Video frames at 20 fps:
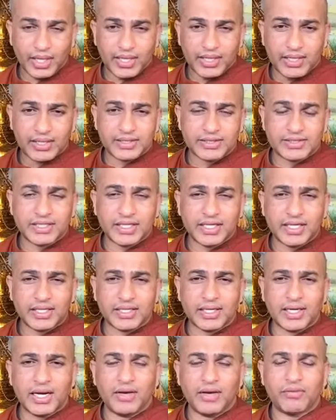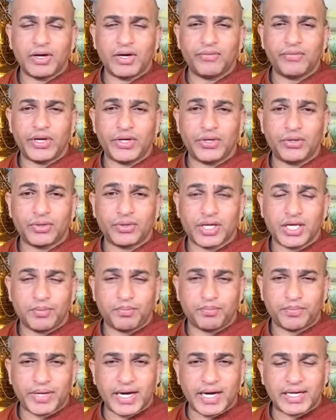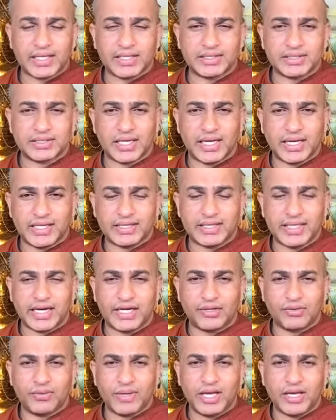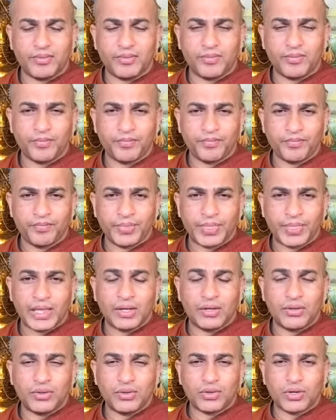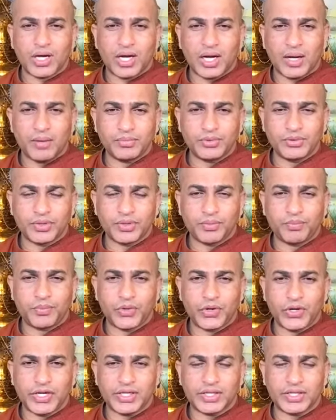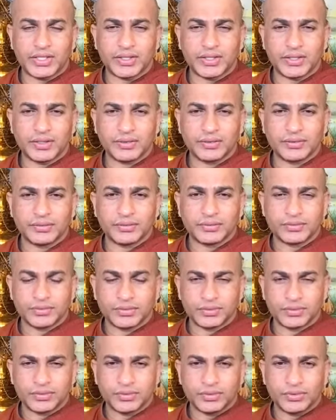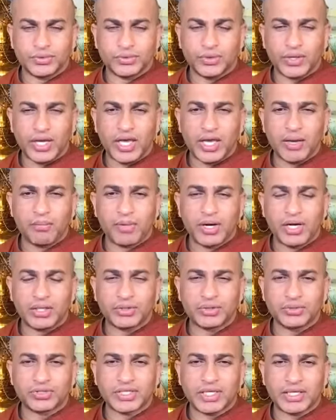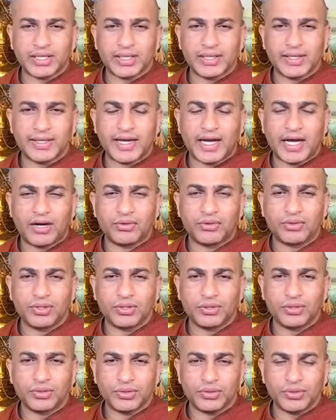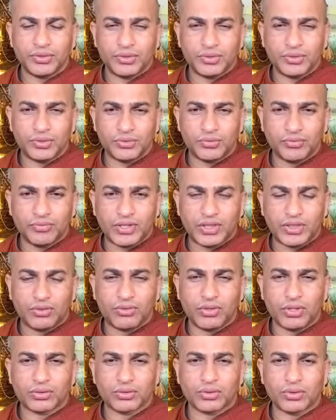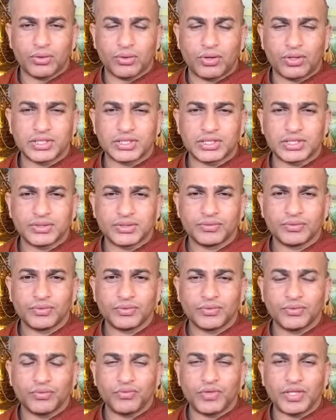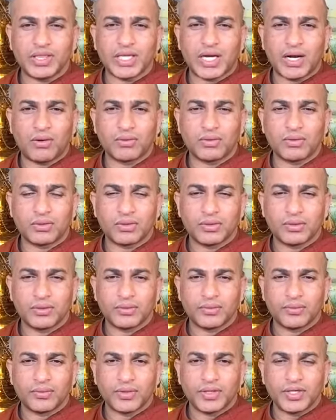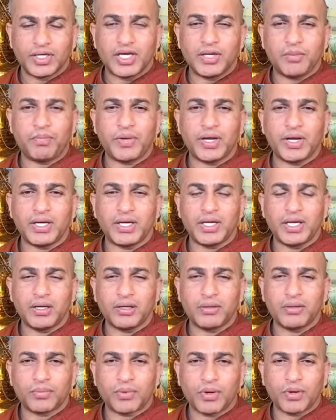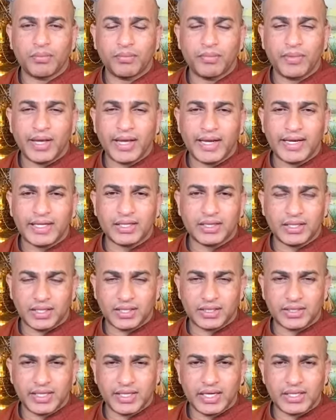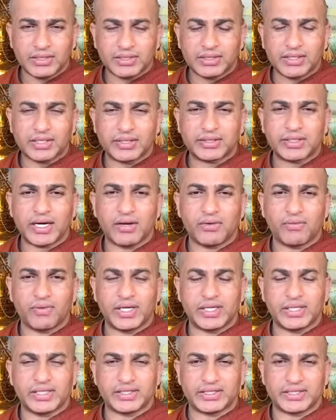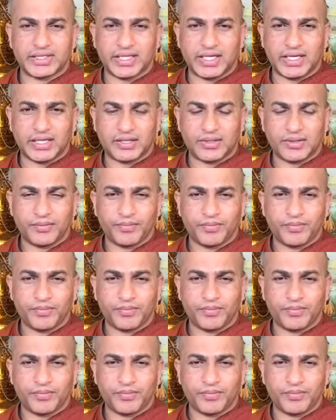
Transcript: in a certain level, when you keep practice like that way, you come to a point, you able to settle down with your thoughts without depending from anything. That is the tranquility state.